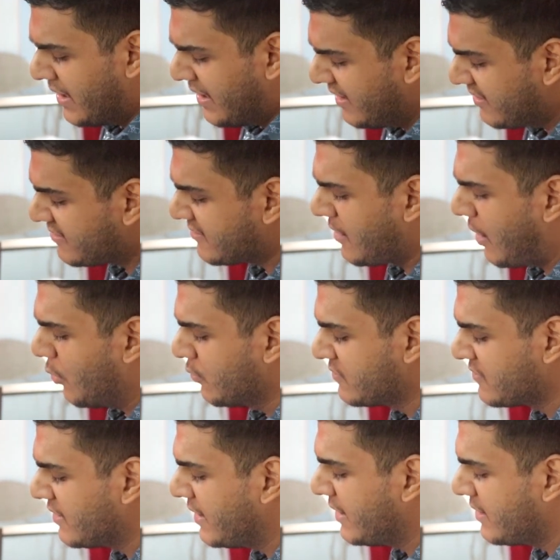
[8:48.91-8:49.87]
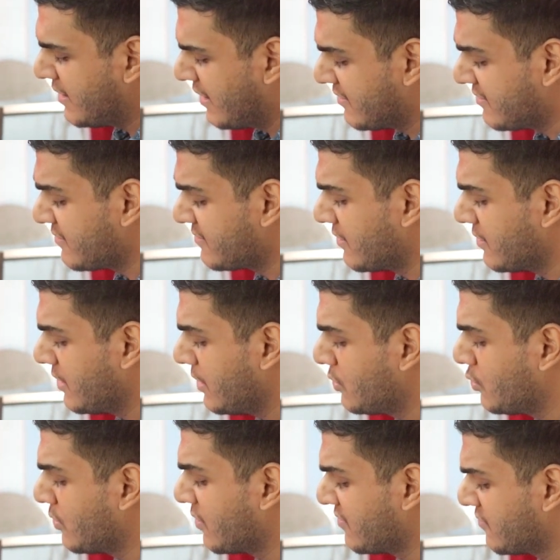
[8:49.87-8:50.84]
Is counseling necessary
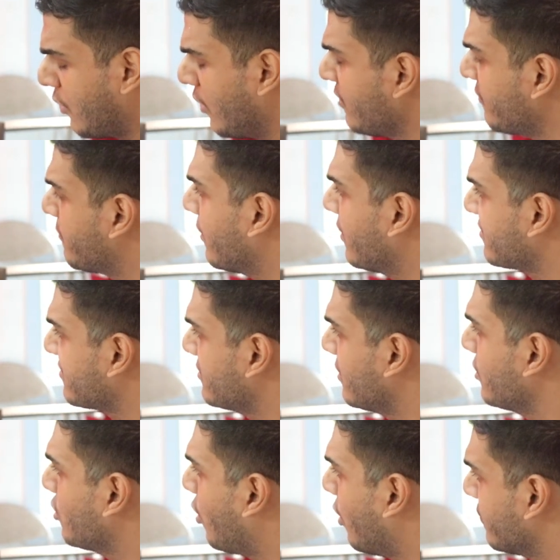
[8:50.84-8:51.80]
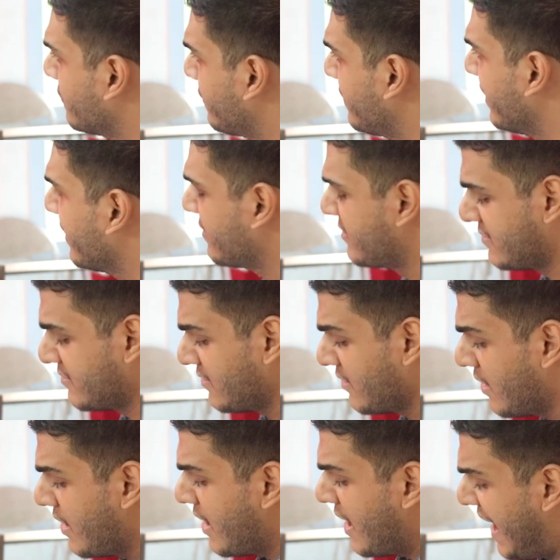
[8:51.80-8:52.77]
to resolve personal
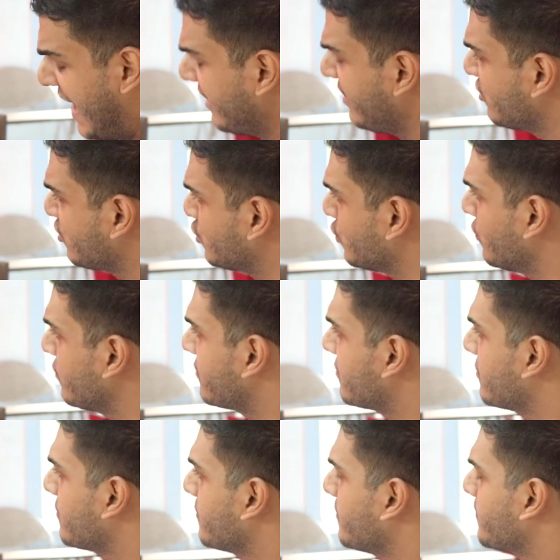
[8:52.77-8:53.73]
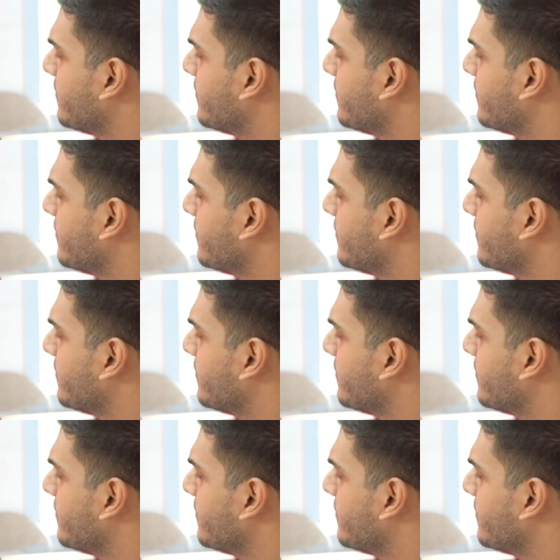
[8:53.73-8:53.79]
conflicts and issues?